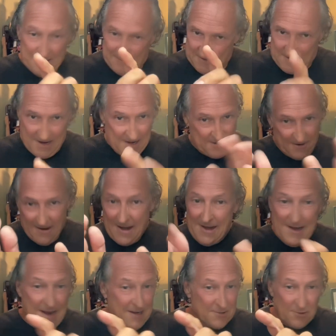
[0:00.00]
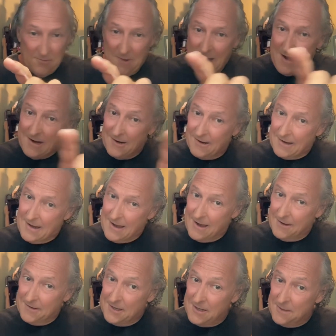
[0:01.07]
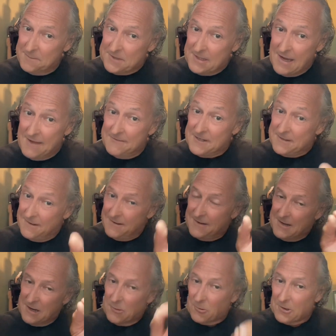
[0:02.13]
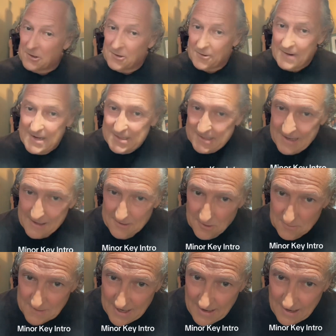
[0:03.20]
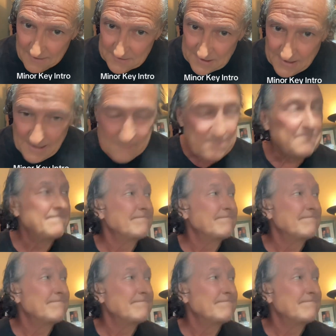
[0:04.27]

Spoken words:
Take your A natural minor, count up 7, and we're going to raise that note by half step.